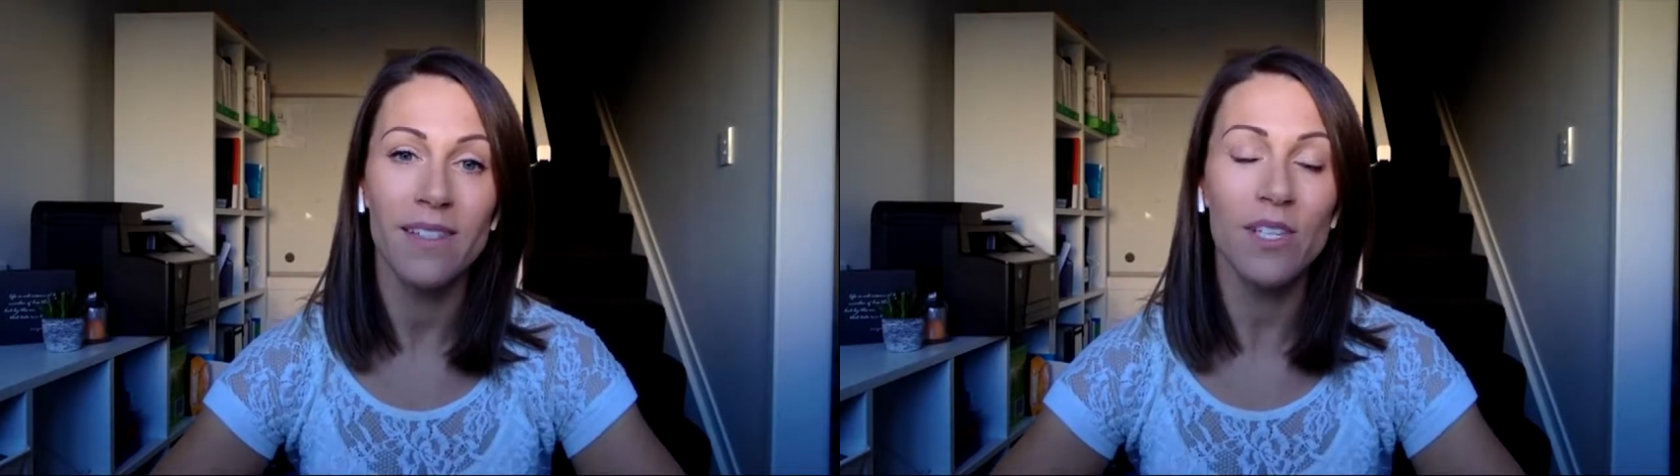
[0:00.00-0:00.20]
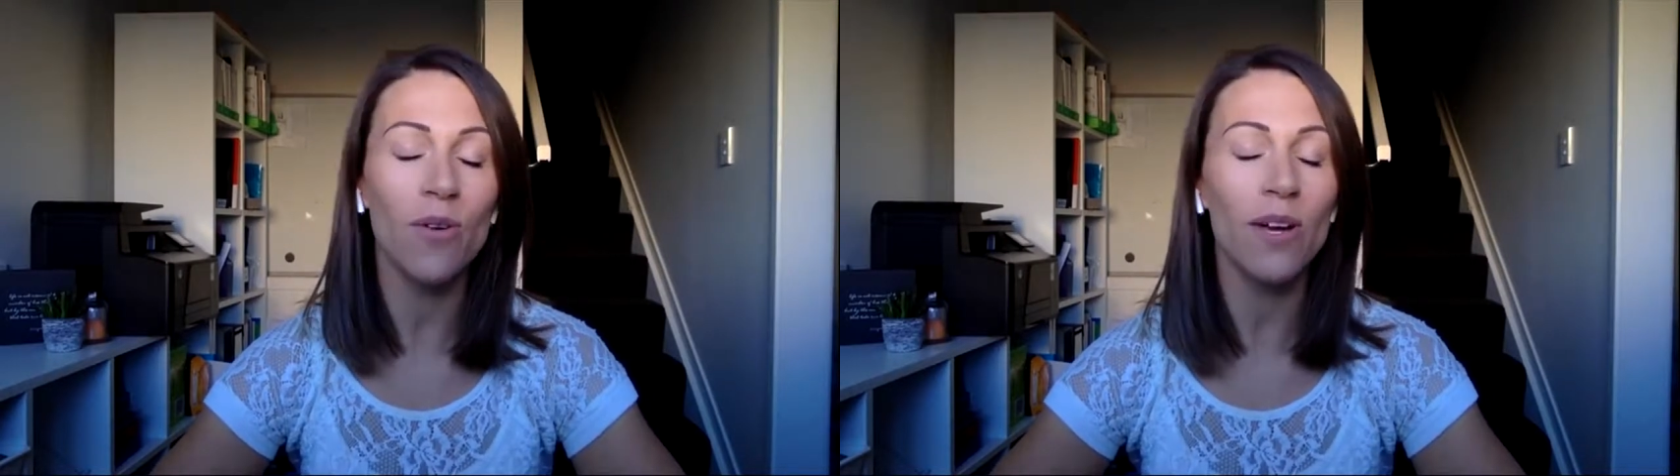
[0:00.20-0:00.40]

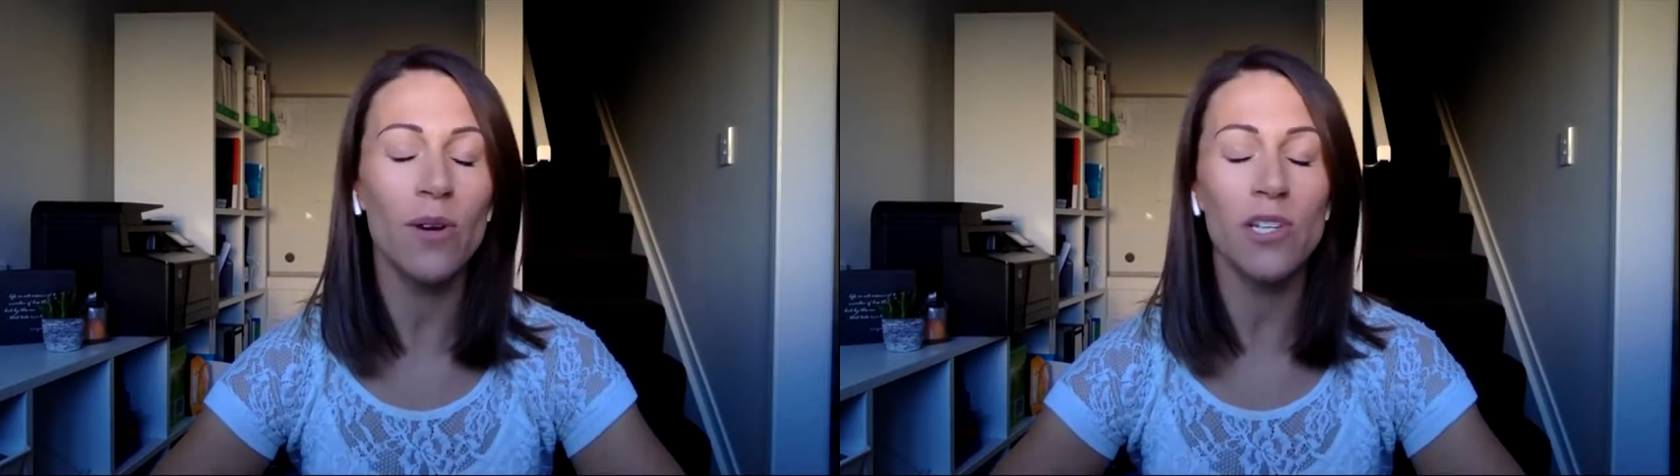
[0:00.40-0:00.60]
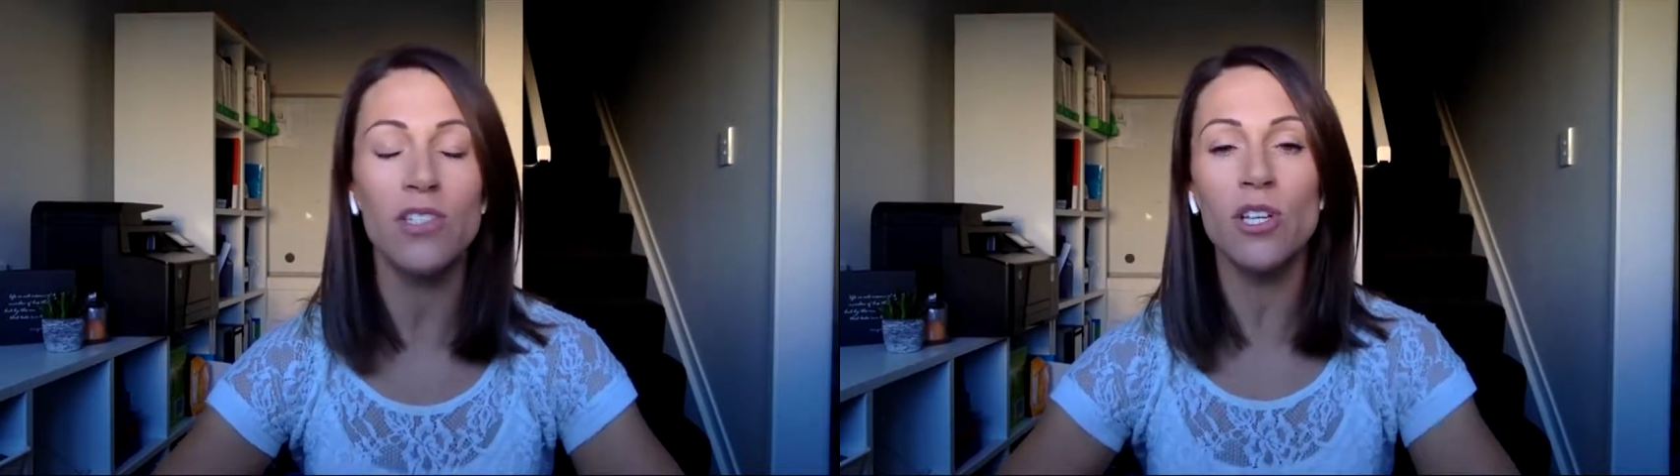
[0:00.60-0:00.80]
It's a
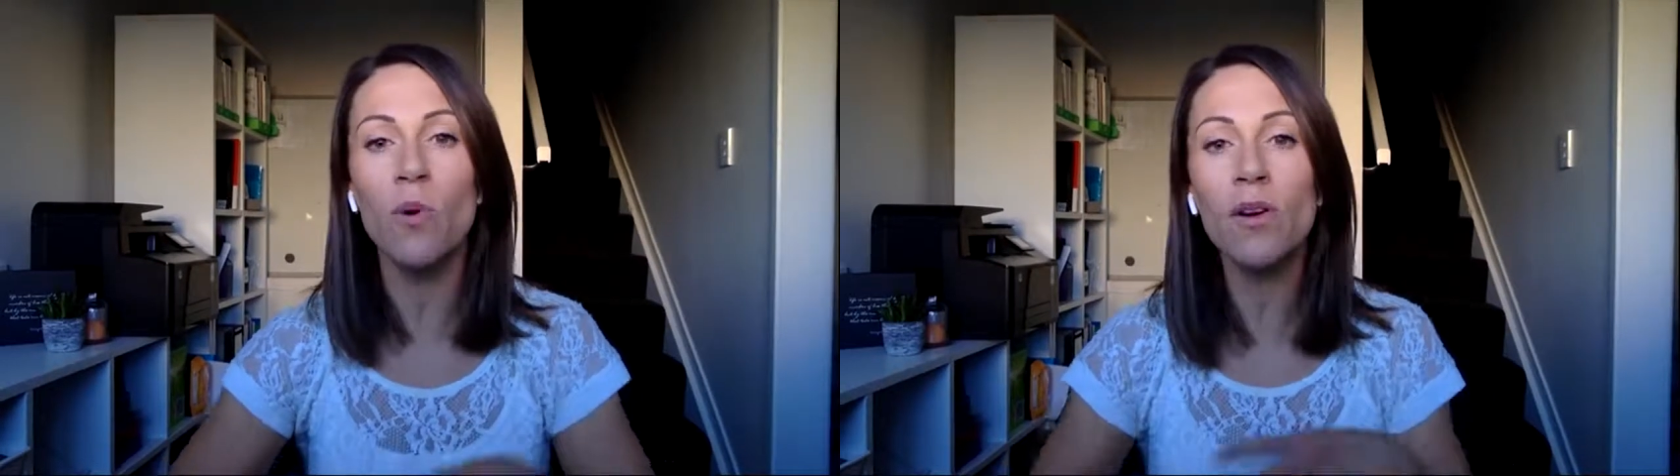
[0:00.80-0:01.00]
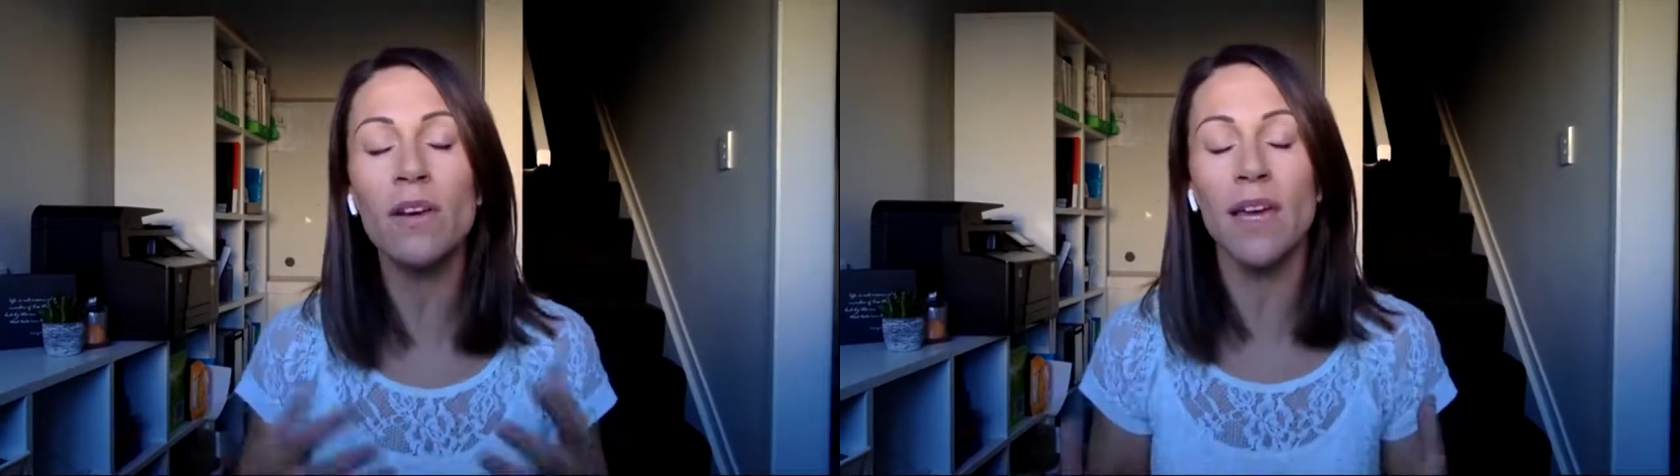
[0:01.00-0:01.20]
great question. So
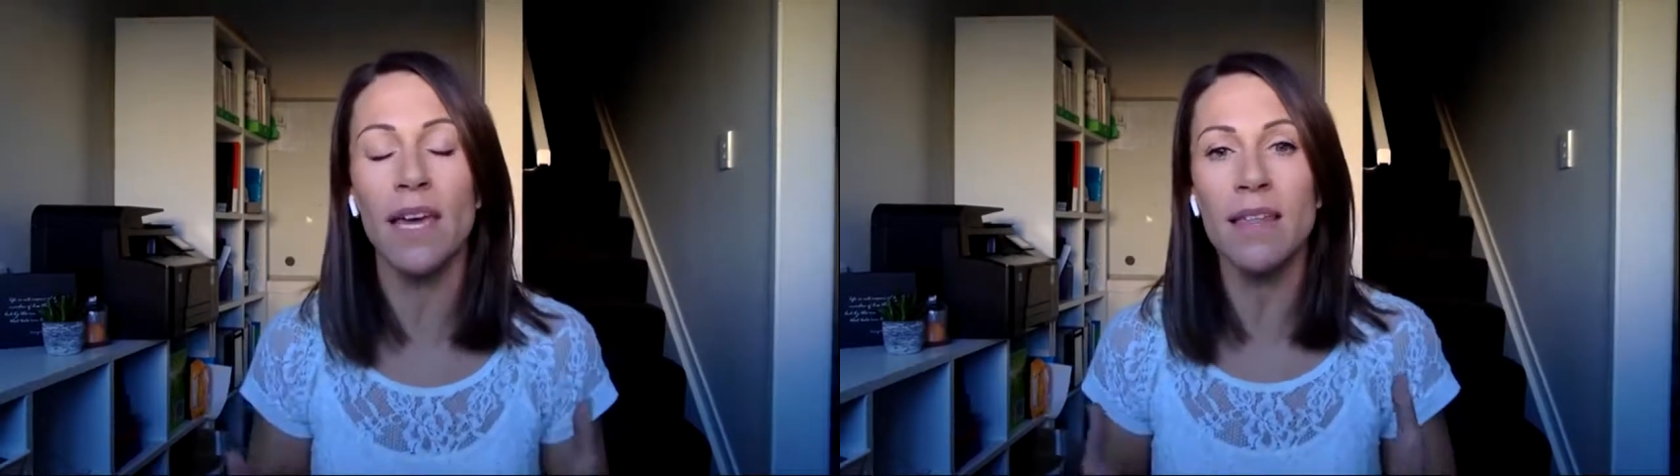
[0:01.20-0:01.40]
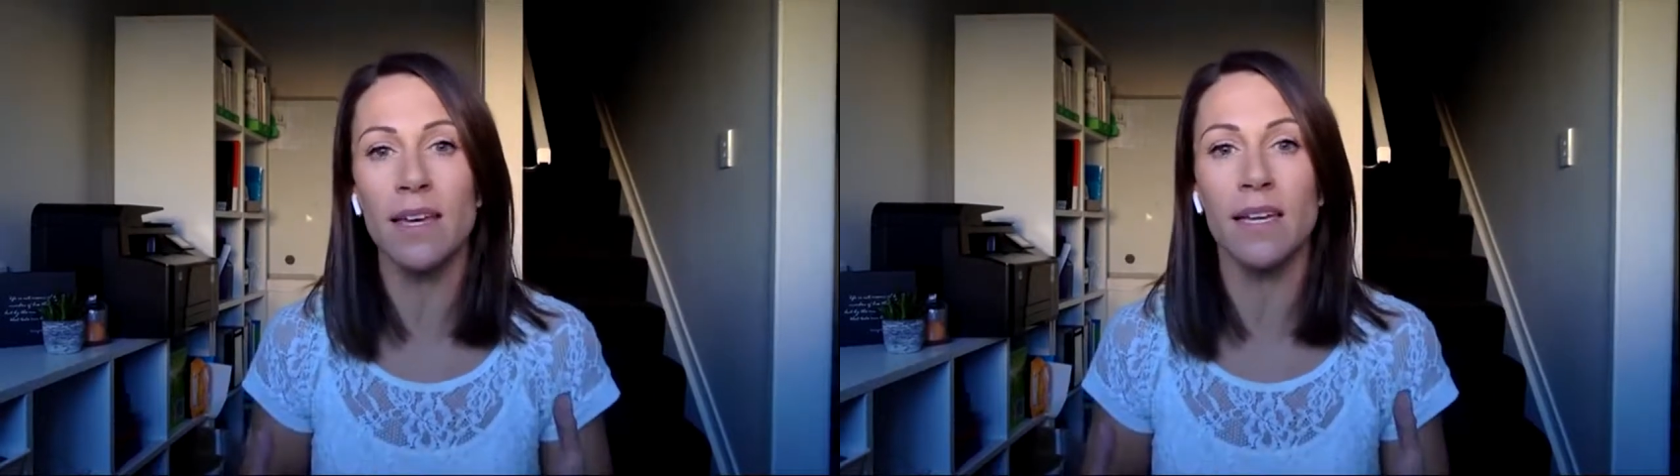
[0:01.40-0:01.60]
one of the key